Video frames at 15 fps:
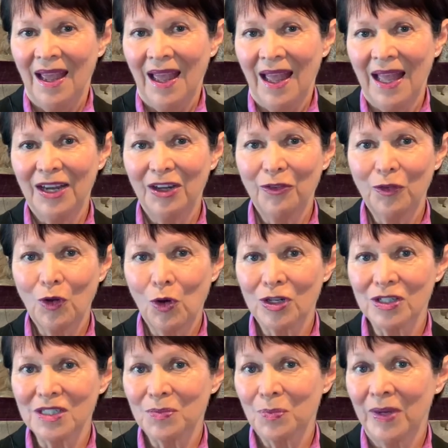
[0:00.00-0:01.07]
And of
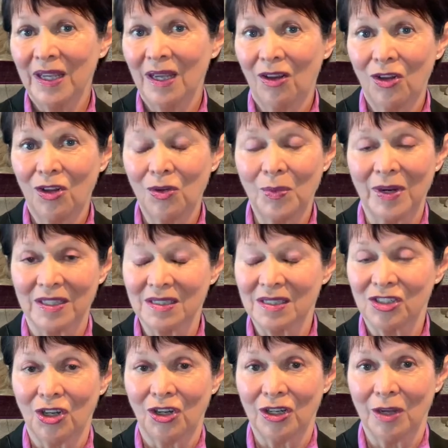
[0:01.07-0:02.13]
course, we always
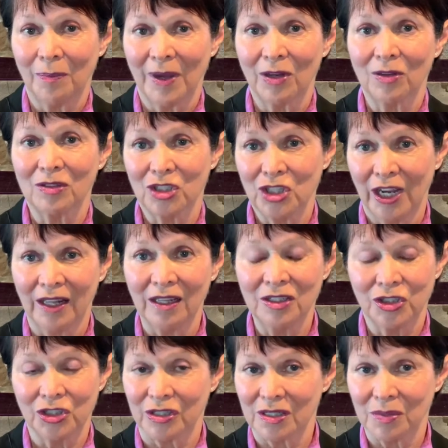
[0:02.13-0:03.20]
talk about
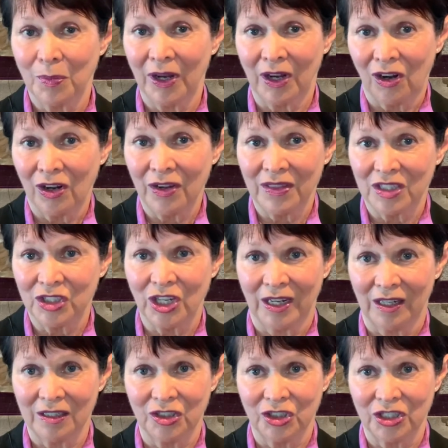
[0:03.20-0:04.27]
challenges. What are the
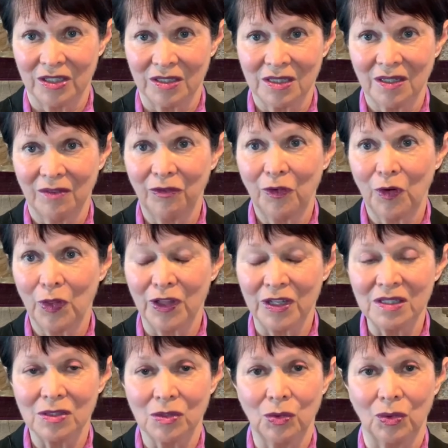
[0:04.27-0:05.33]
challenges? And for
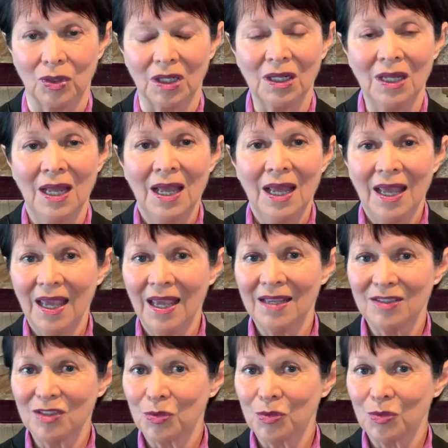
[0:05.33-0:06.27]
this school, it's